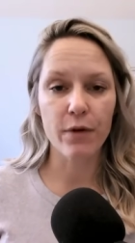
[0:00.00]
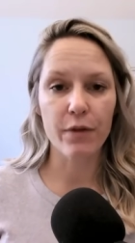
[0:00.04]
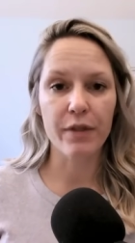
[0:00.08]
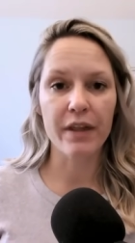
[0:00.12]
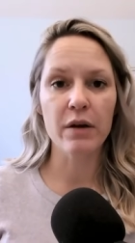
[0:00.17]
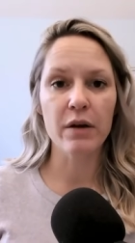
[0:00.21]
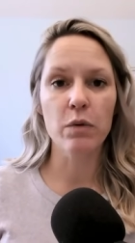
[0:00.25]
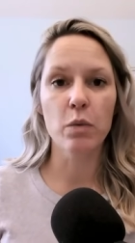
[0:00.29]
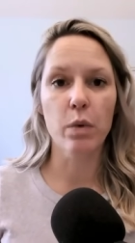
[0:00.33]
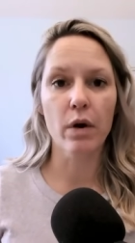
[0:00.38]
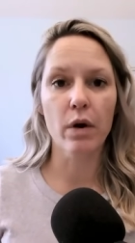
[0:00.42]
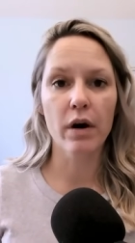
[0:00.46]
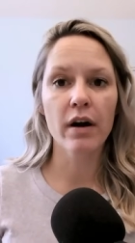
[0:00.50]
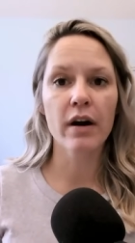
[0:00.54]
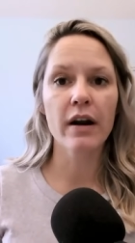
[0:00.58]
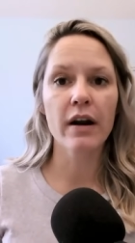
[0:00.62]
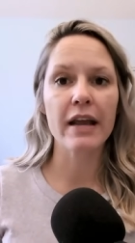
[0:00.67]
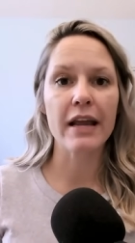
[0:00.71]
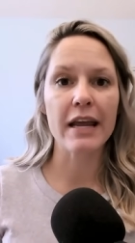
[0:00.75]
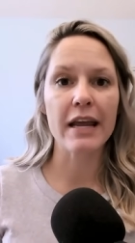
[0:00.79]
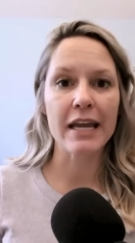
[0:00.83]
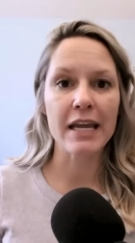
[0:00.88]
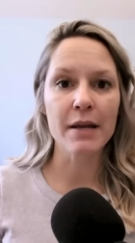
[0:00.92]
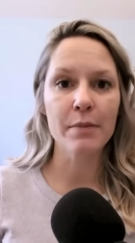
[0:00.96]
They were
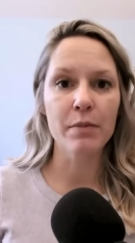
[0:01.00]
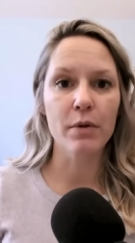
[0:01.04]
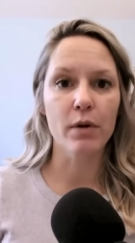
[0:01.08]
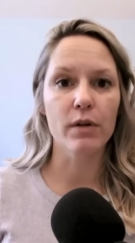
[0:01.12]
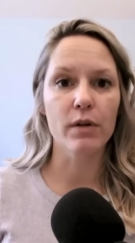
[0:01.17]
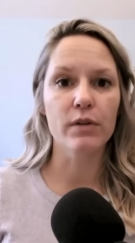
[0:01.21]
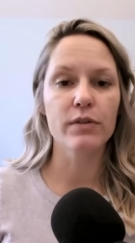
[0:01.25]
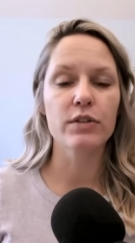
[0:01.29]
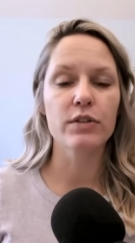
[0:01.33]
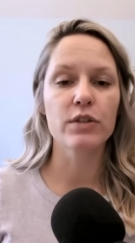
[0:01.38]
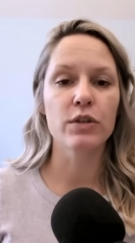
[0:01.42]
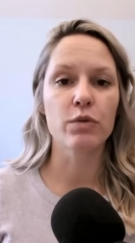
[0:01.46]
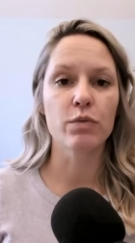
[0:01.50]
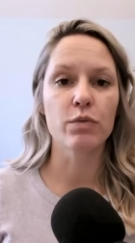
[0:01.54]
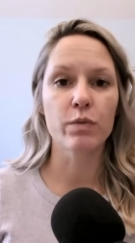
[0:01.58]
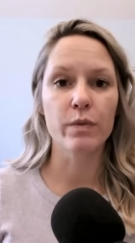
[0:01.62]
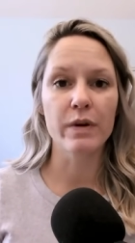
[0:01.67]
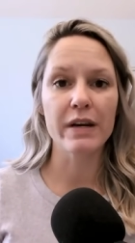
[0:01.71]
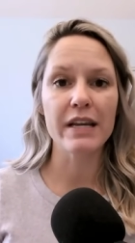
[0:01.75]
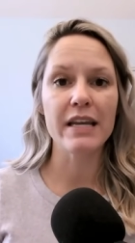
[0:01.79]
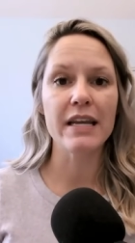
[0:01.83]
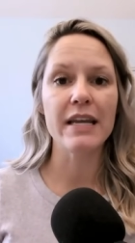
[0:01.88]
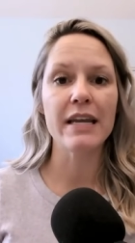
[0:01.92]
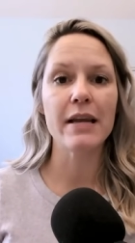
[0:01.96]
able to
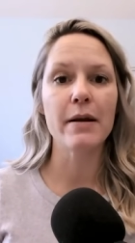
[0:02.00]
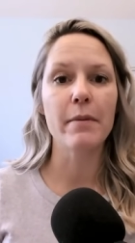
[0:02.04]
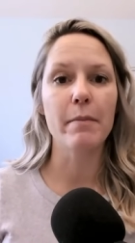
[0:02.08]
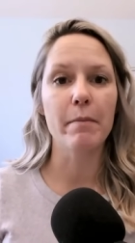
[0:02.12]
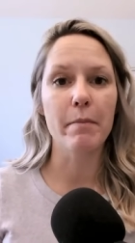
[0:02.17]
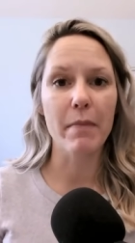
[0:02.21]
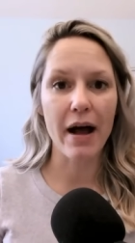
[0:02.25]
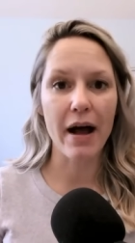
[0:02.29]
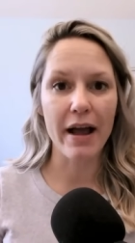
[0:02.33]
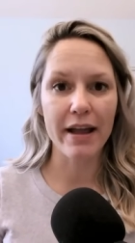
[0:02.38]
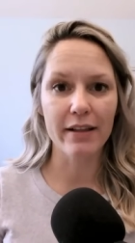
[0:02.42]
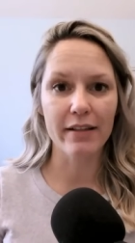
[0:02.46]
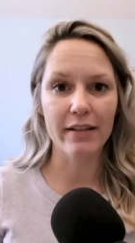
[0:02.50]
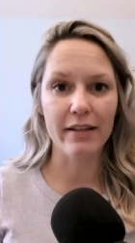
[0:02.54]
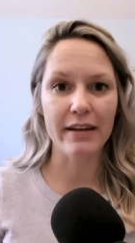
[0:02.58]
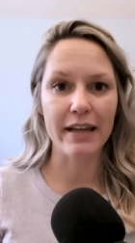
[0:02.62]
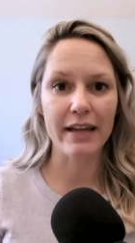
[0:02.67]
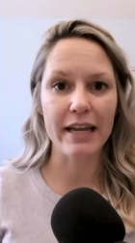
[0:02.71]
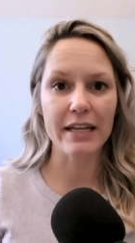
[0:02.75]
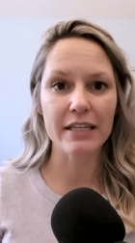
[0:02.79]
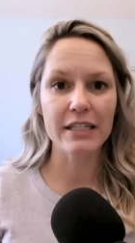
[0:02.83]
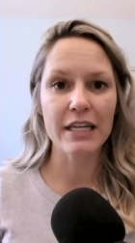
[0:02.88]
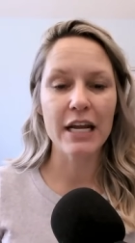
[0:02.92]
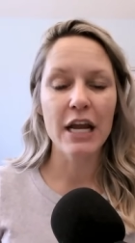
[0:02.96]

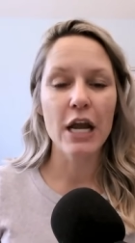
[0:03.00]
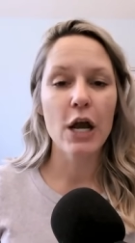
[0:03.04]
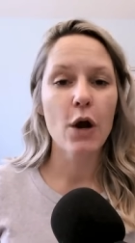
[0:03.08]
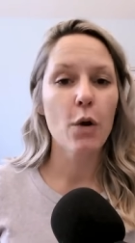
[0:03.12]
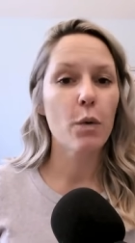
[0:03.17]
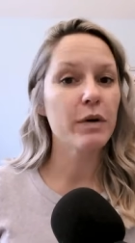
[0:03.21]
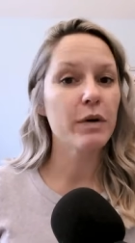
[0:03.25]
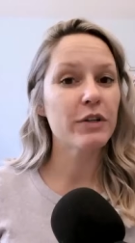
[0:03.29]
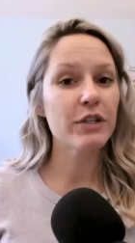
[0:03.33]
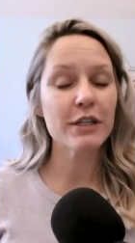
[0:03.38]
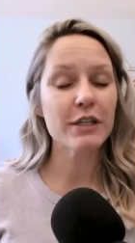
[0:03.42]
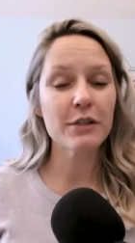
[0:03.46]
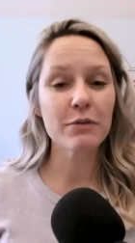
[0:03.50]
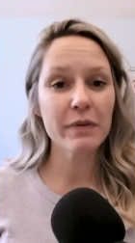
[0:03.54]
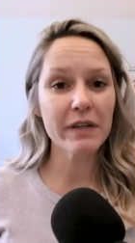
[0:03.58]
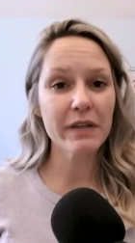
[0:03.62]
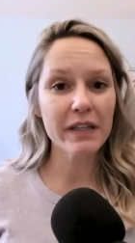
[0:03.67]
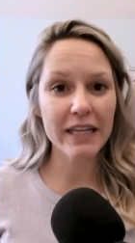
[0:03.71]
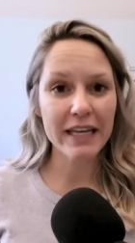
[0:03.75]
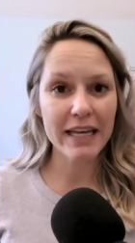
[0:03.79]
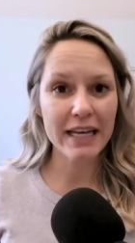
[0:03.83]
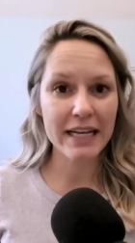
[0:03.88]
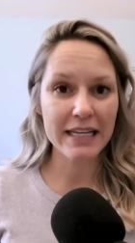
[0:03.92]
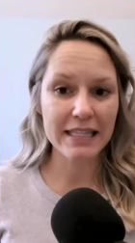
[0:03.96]
remyelinate, which is
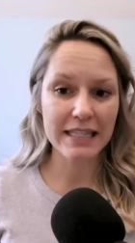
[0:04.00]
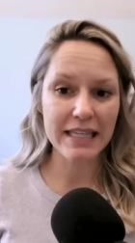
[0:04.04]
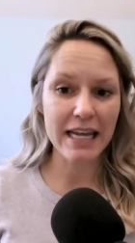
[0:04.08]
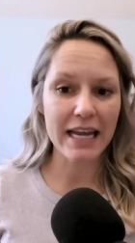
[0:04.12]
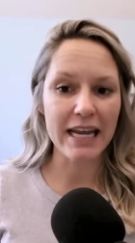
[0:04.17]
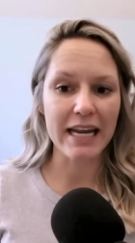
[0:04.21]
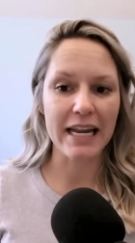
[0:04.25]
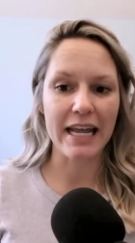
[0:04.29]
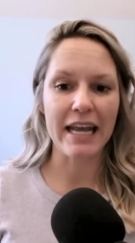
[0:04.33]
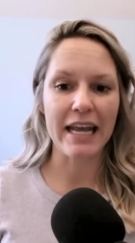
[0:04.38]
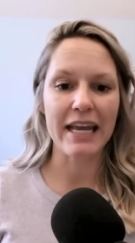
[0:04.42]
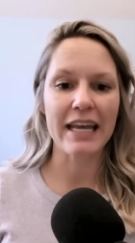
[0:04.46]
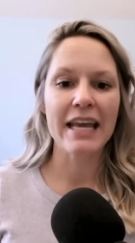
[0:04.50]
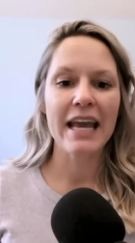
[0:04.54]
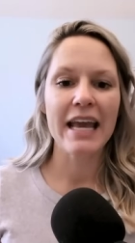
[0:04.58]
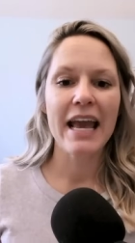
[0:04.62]
really exciting.